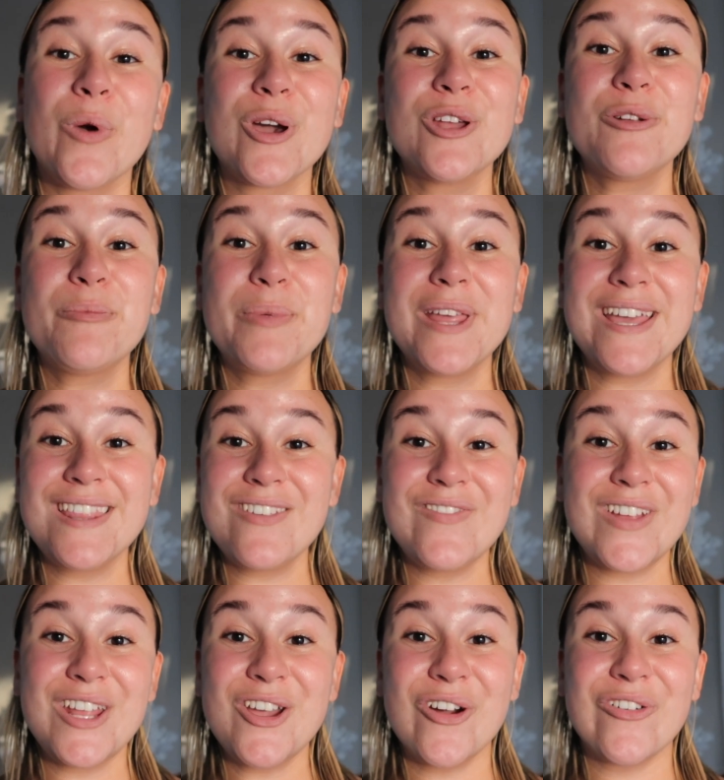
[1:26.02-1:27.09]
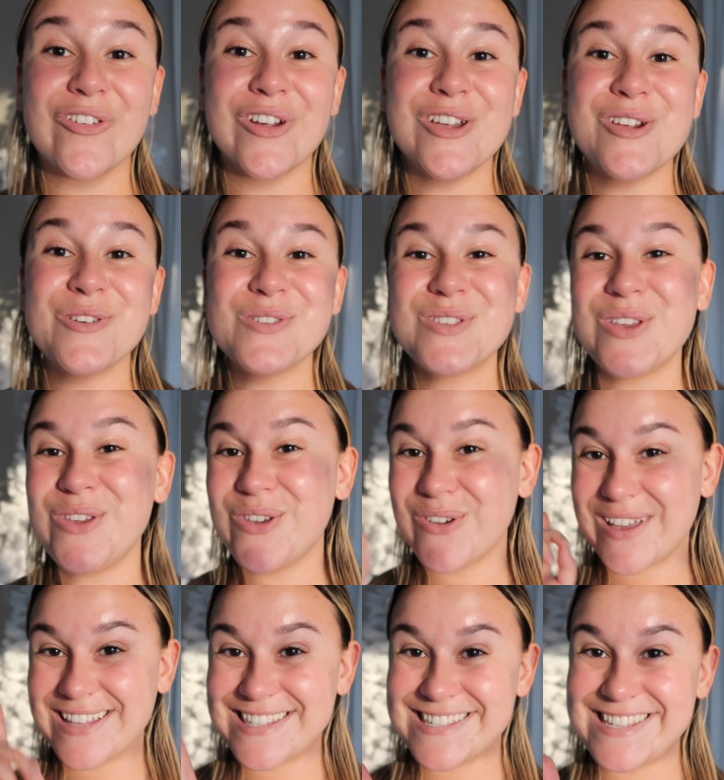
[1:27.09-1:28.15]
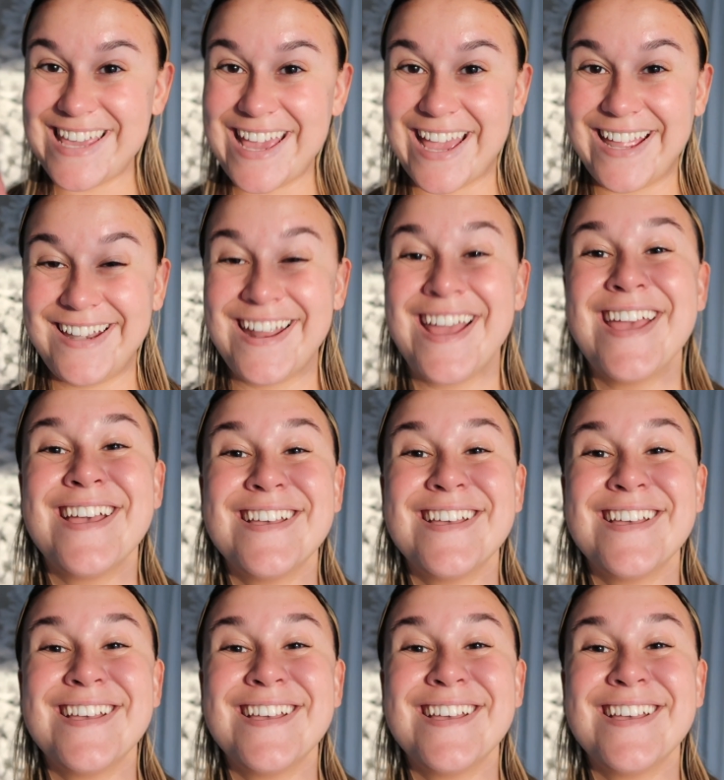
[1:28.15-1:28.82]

we're gonna play the video for you so you can see it.